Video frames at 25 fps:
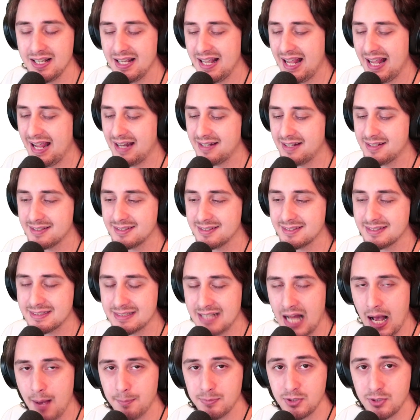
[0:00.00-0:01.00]
and to
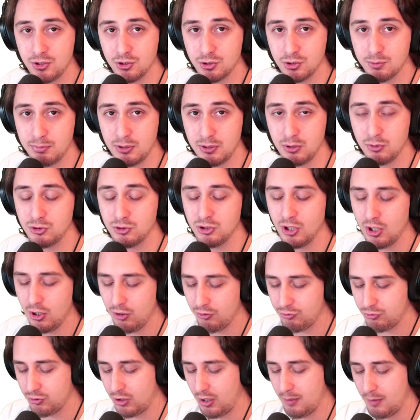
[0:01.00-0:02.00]
stop the disputes
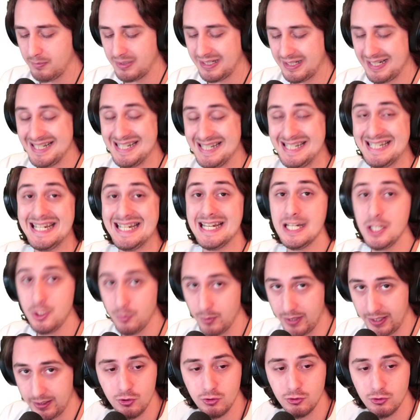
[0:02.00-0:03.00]
from
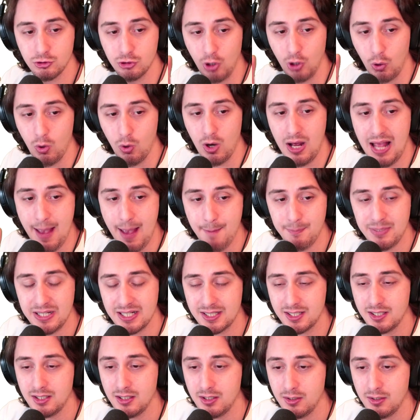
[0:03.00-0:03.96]
continuing. So Epic